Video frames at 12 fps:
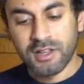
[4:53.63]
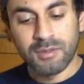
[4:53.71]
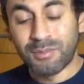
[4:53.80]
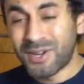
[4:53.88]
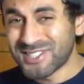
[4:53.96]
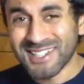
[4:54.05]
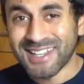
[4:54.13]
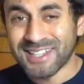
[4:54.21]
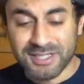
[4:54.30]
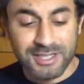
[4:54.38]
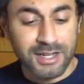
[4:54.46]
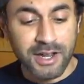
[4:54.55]
muscle
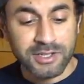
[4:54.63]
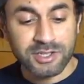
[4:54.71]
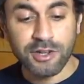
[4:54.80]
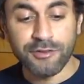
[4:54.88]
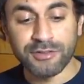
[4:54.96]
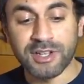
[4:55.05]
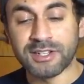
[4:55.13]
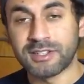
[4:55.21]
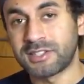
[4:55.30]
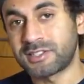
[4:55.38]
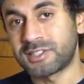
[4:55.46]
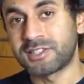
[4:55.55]
aches and that kind of stuff, then
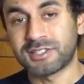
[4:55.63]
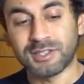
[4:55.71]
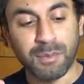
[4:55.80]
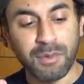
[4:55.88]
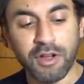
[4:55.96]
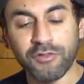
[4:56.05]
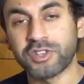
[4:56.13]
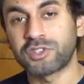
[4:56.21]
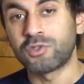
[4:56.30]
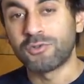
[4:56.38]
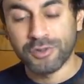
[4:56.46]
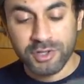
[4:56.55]
this is the perfect
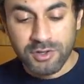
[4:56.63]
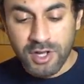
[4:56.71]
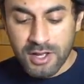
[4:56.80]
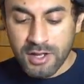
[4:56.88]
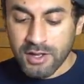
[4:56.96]
tool for you.